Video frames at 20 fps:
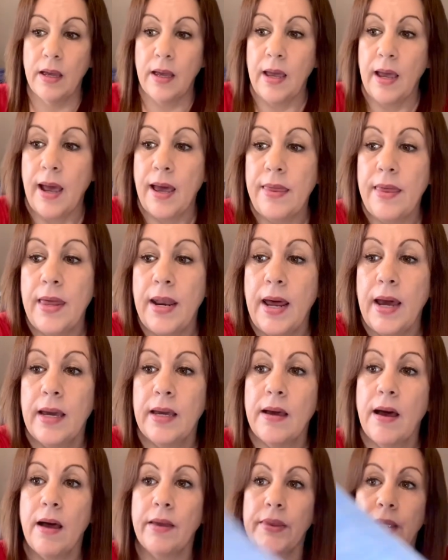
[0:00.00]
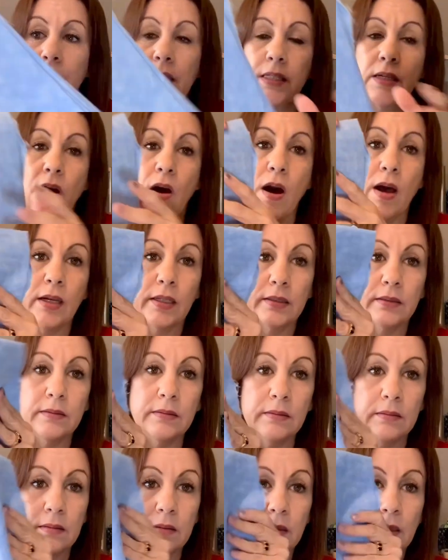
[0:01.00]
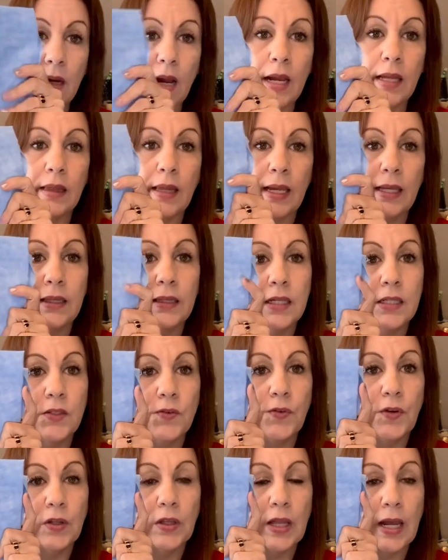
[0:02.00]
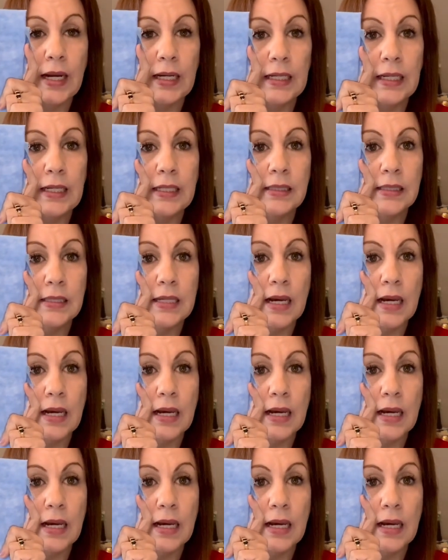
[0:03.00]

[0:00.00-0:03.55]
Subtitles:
And then I got this cotton. I like this for linings.